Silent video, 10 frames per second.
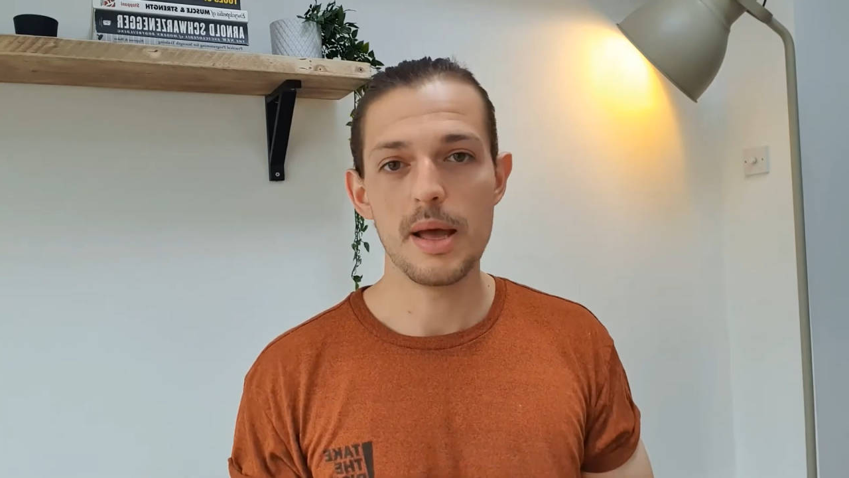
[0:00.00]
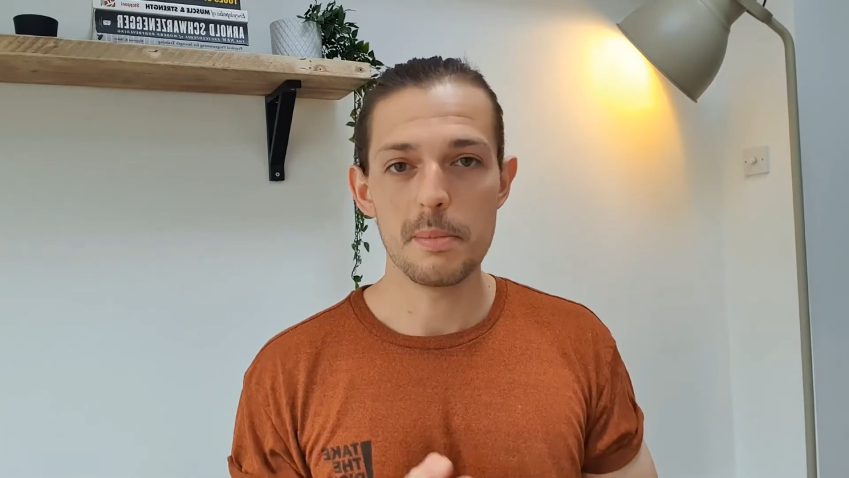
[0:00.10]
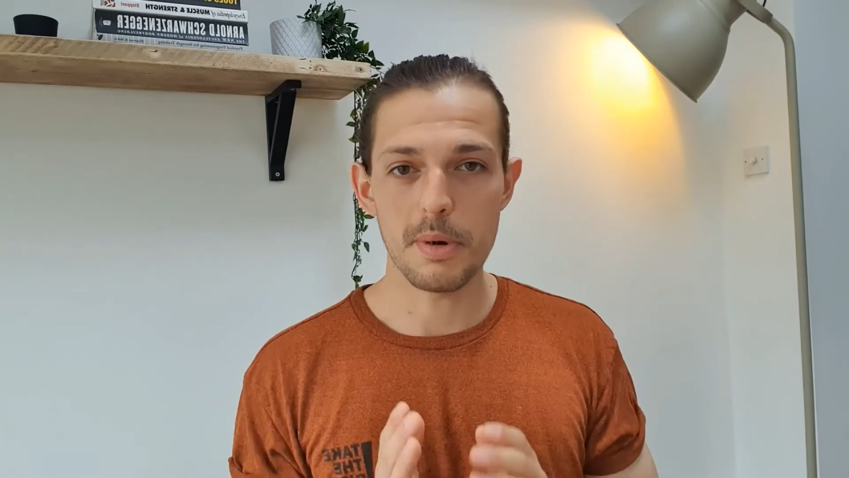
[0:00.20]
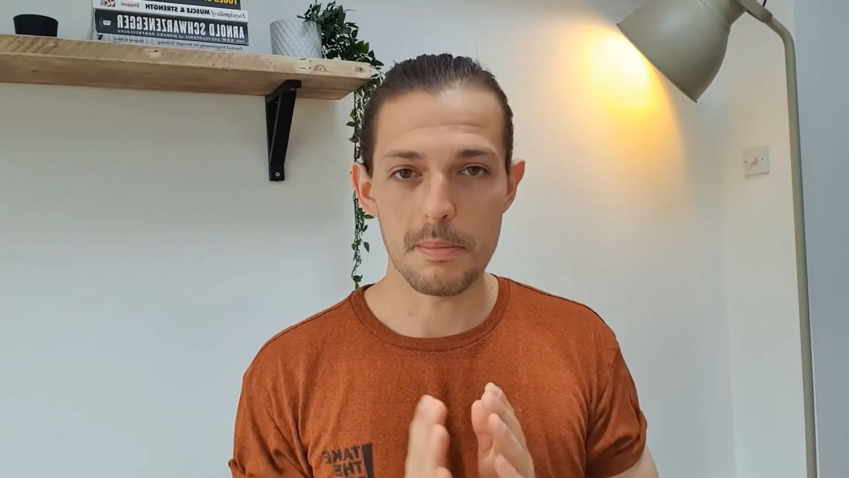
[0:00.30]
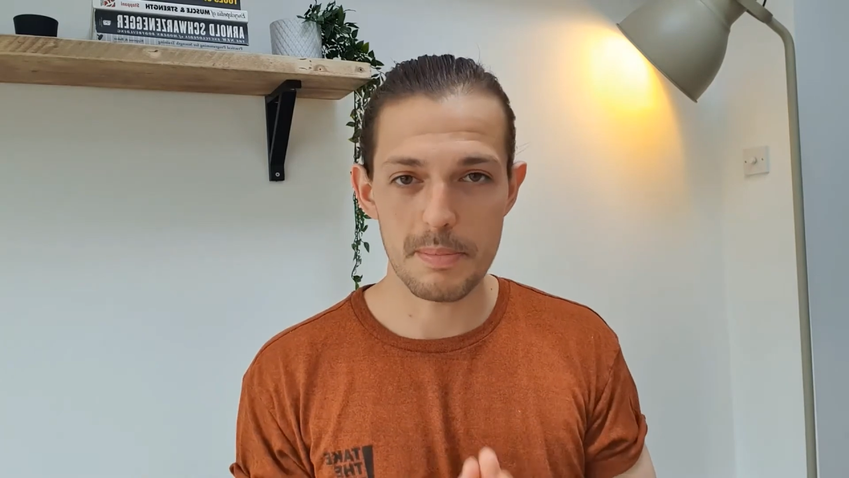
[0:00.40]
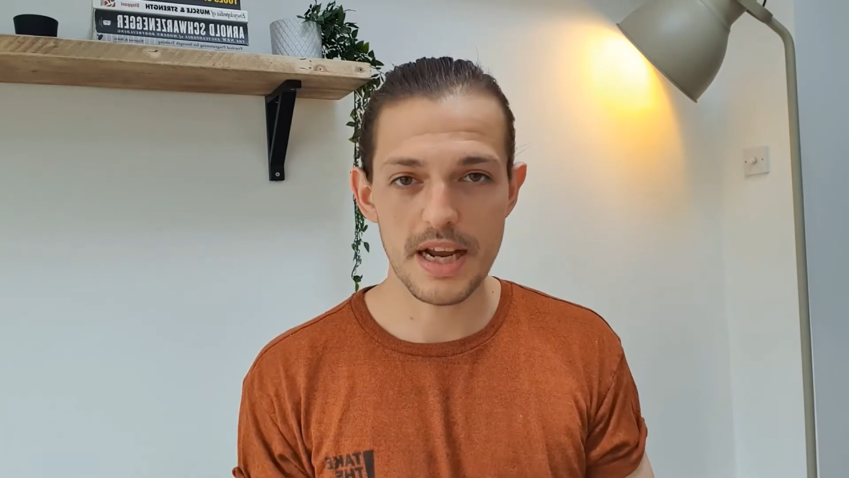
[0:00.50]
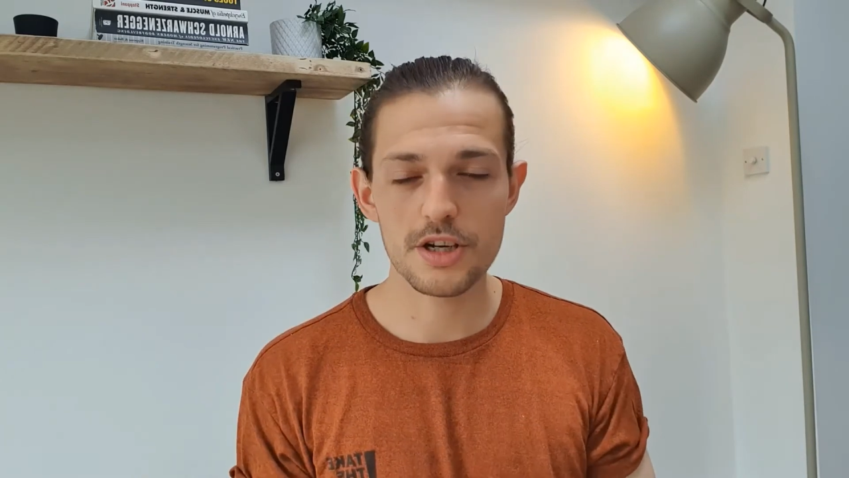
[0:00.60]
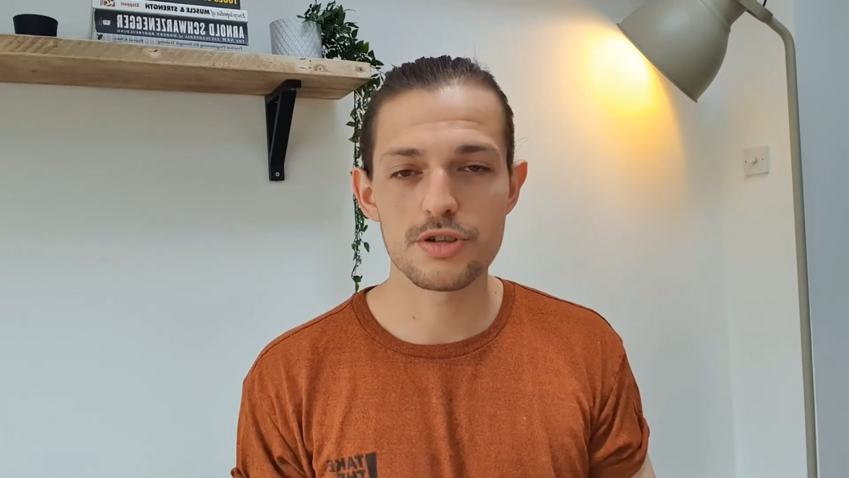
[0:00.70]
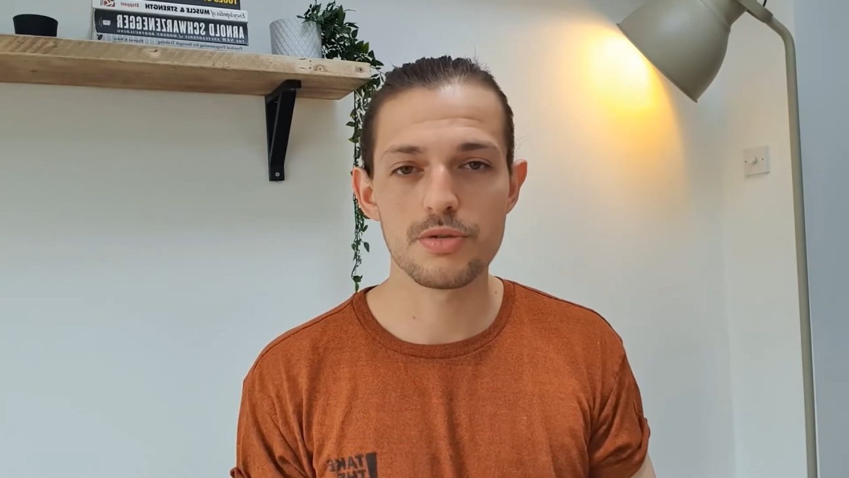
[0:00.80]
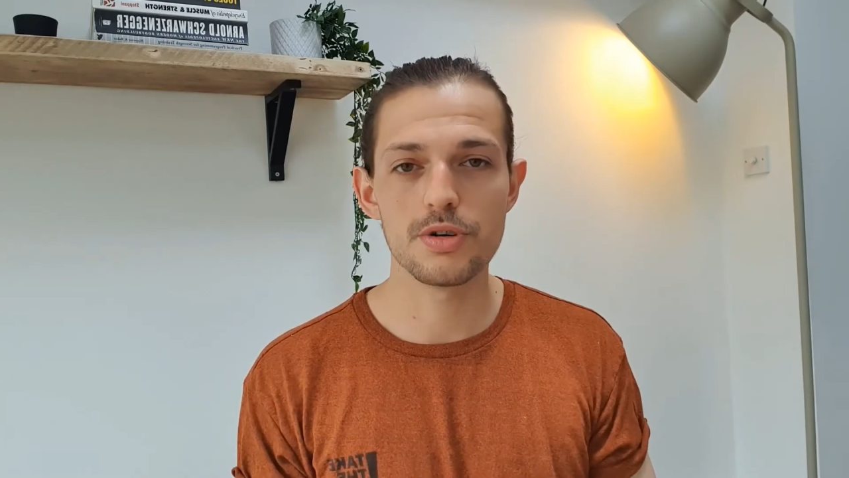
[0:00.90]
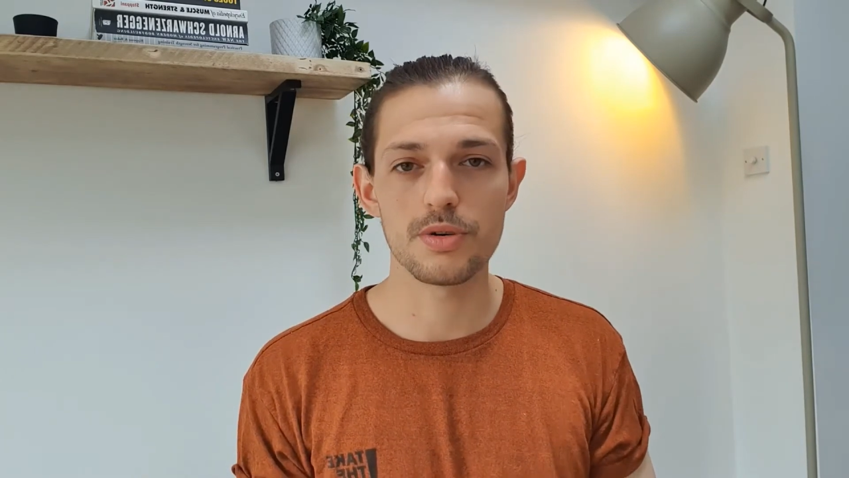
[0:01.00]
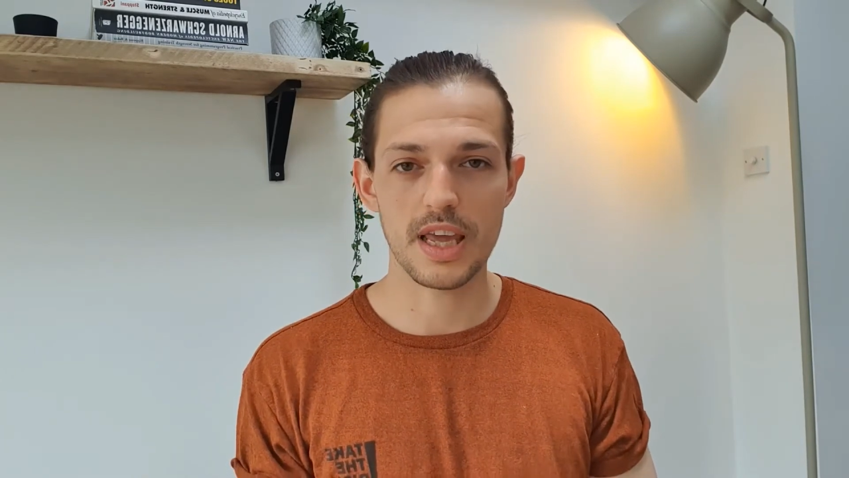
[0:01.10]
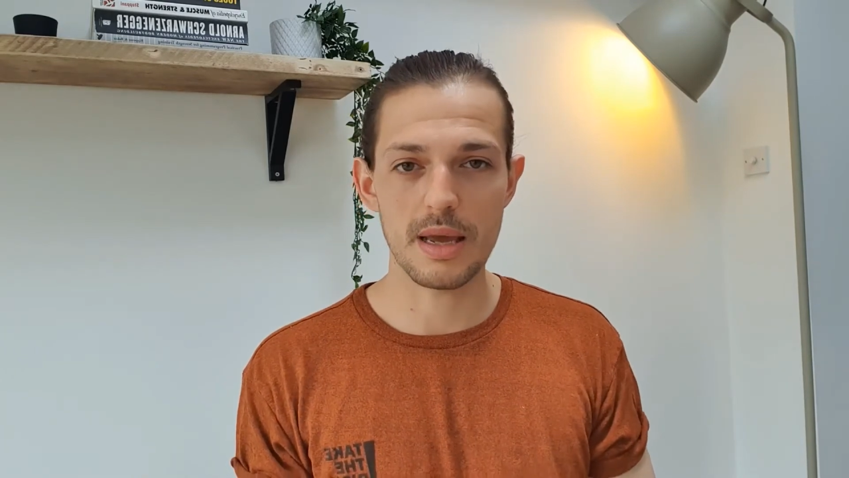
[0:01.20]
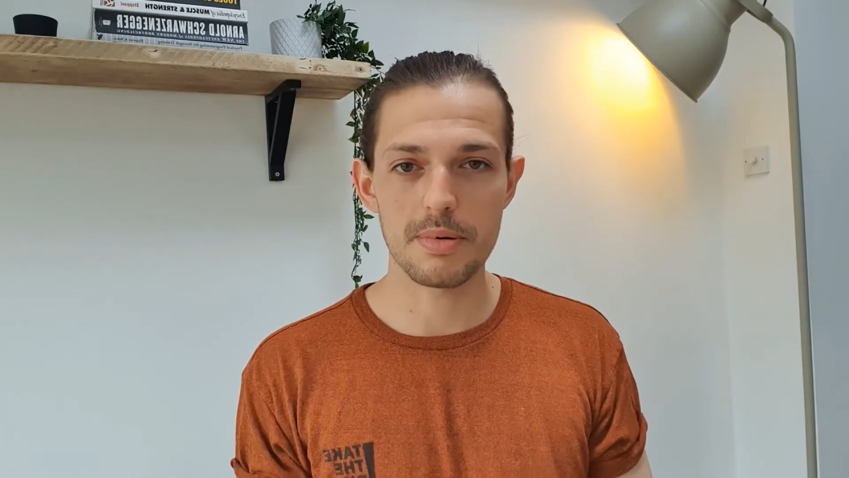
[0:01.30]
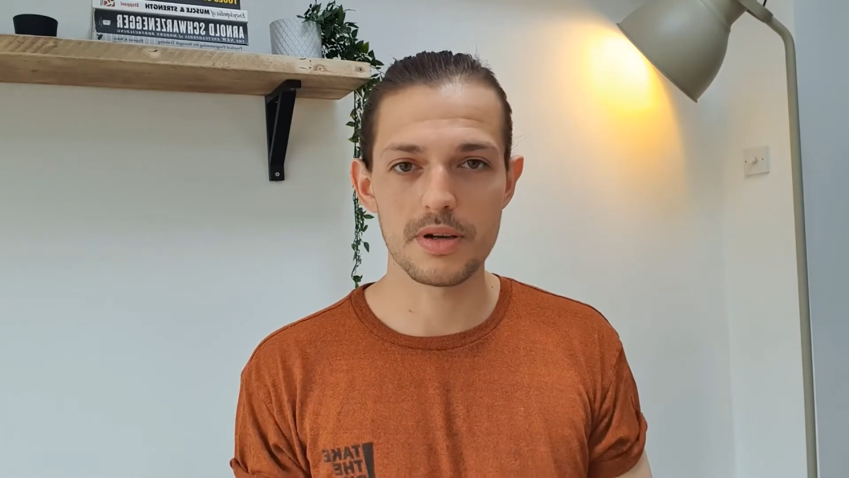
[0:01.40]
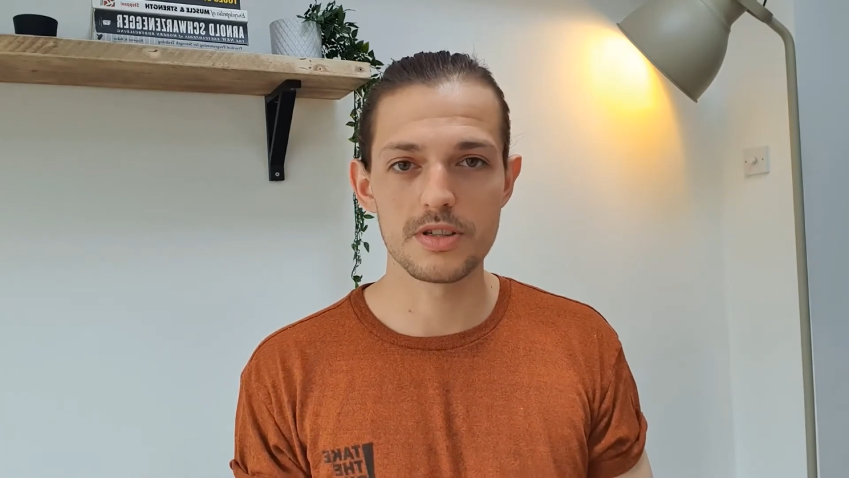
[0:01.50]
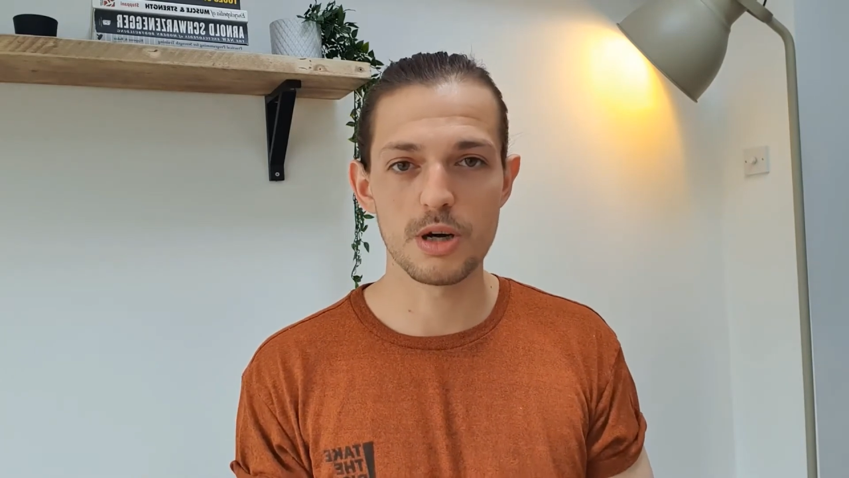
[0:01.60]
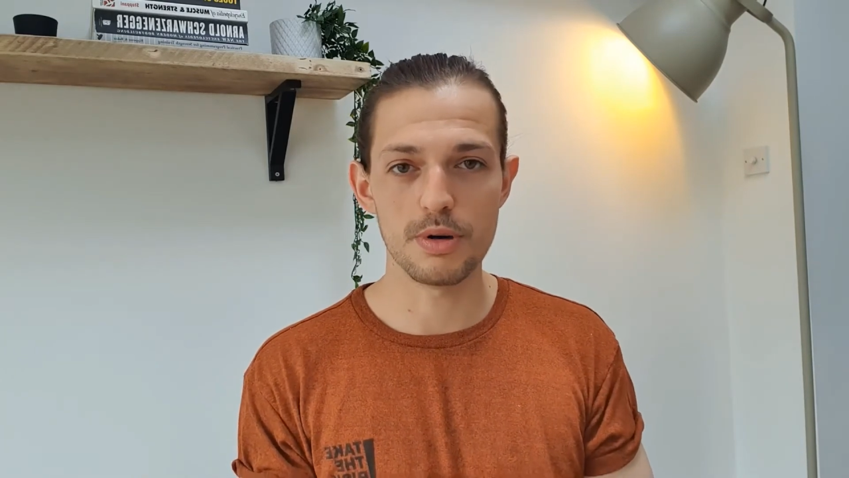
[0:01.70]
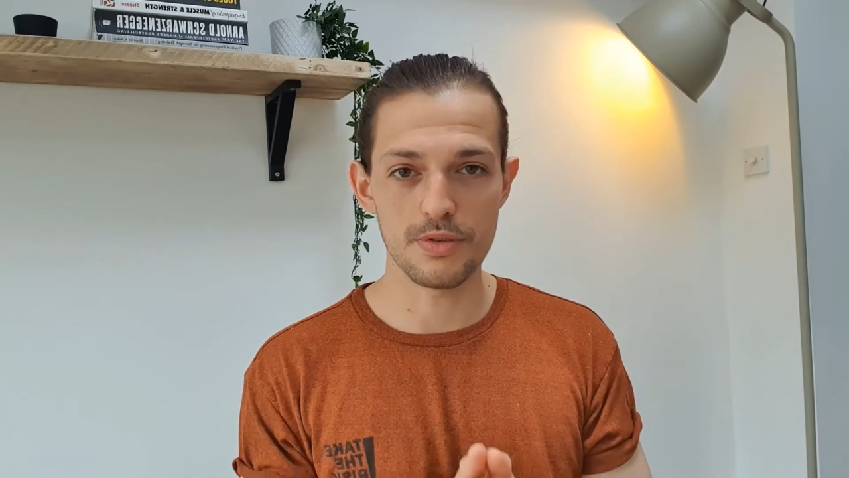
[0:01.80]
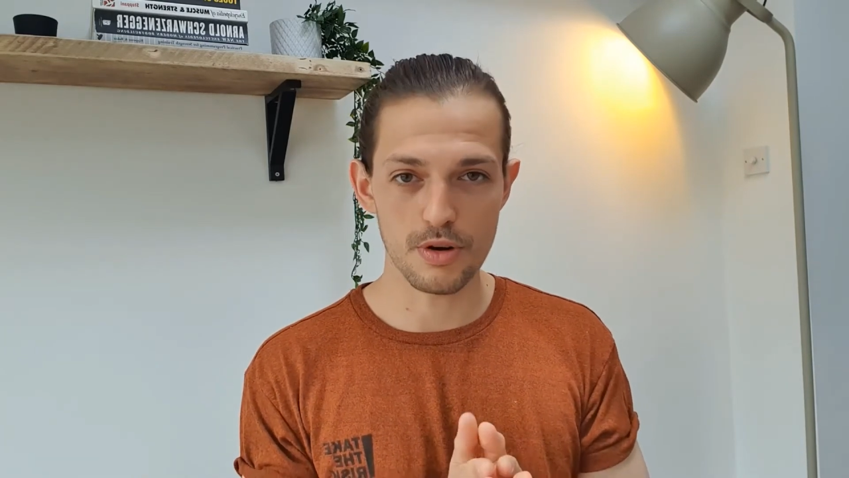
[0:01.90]
But make sure you're keeping on
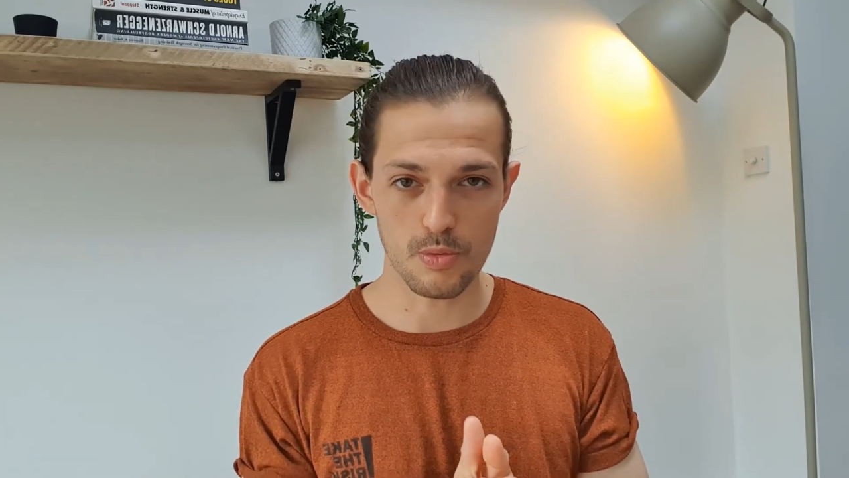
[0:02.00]
top of your